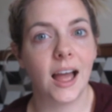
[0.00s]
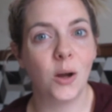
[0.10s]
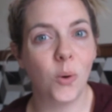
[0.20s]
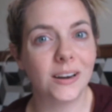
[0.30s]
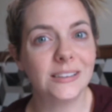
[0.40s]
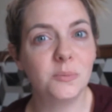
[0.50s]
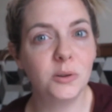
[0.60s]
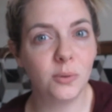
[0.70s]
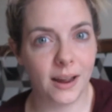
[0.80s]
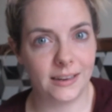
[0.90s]
I wanted to
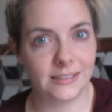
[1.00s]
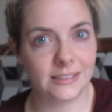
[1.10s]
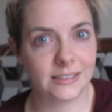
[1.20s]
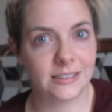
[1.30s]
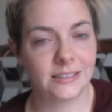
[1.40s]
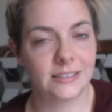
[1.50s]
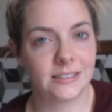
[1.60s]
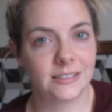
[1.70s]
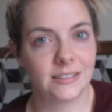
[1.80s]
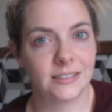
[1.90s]
be right.
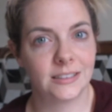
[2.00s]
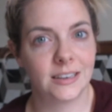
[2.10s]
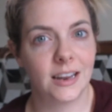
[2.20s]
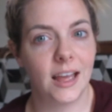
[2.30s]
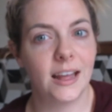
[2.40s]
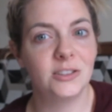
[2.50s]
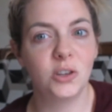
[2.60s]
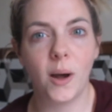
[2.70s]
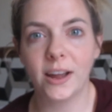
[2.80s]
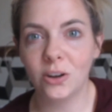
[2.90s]
And
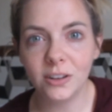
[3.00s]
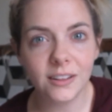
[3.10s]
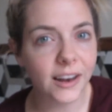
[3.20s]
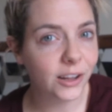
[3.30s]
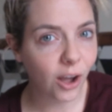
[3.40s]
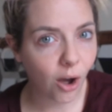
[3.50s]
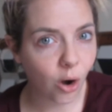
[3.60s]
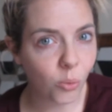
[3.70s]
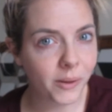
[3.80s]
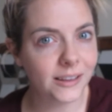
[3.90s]
so I couldn't let it
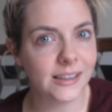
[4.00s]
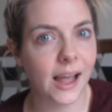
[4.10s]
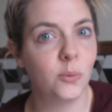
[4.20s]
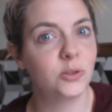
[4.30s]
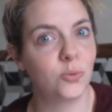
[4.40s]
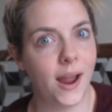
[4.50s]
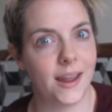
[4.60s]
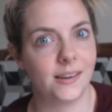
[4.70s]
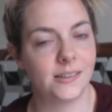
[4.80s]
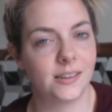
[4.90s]
go because I was
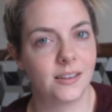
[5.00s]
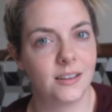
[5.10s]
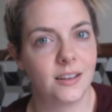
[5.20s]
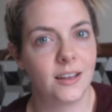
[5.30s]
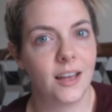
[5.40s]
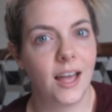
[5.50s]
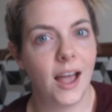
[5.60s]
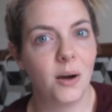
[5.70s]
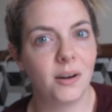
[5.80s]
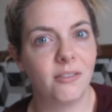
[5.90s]
right.
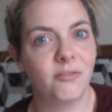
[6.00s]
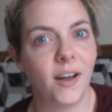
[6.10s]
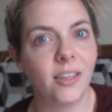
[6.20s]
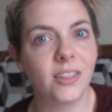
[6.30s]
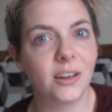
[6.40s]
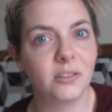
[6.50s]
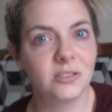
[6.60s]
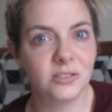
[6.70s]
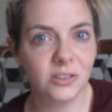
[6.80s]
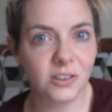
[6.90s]
And when I finally
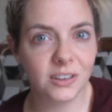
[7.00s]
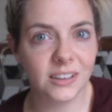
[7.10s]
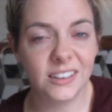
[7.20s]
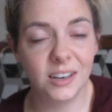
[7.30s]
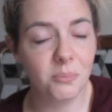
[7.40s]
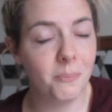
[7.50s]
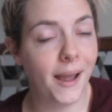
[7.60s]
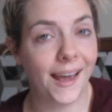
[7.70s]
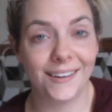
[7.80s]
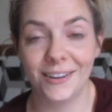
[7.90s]
understood, it didn't
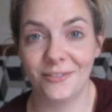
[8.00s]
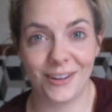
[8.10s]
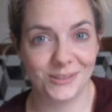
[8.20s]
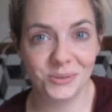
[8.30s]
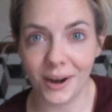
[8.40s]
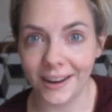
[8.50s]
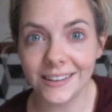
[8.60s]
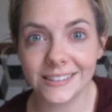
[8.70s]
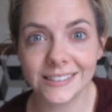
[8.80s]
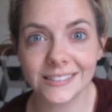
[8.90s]
matter if I was
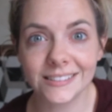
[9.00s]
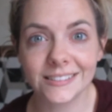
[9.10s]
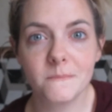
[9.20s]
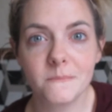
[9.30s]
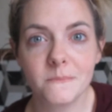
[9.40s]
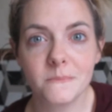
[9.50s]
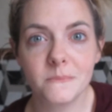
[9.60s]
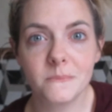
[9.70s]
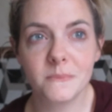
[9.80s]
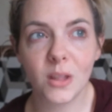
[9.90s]
right.
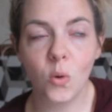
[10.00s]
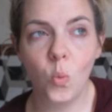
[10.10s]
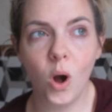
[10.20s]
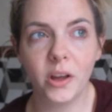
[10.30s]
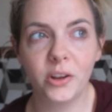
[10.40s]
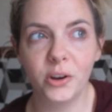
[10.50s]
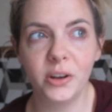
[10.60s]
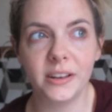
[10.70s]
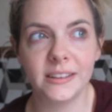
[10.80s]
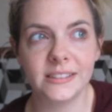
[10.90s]
What
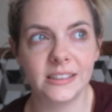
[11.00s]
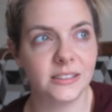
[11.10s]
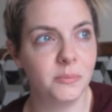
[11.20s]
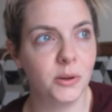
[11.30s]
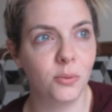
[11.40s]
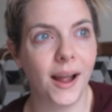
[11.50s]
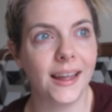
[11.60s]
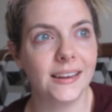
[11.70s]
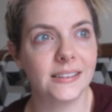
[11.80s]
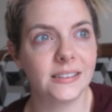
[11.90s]
good is it to be
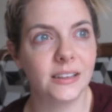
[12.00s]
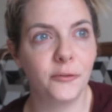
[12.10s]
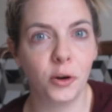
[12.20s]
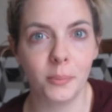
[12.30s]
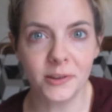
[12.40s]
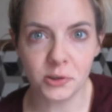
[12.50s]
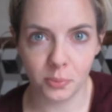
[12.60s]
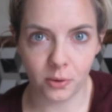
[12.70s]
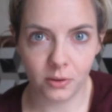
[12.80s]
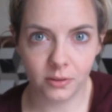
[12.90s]
right if you're
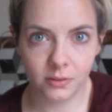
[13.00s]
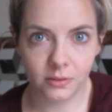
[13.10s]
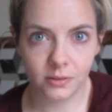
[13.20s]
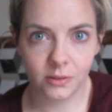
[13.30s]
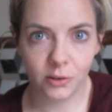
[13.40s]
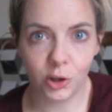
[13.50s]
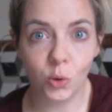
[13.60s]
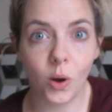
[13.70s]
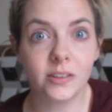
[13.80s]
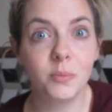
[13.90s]
miserable? Do you
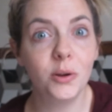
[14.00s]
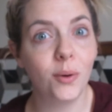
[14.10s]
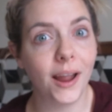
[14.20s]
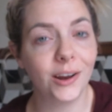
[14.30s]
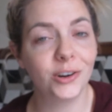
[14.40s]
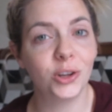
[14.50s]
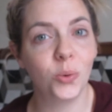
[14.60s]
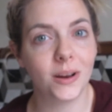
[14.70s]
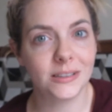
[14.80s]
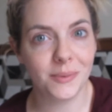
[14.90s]
want to be right or do you
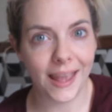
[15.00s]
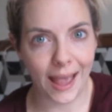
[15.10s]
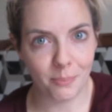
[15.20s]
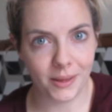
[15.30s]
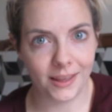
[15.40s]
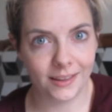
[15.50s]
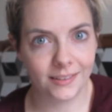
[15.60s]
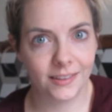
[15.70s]
want to be happy?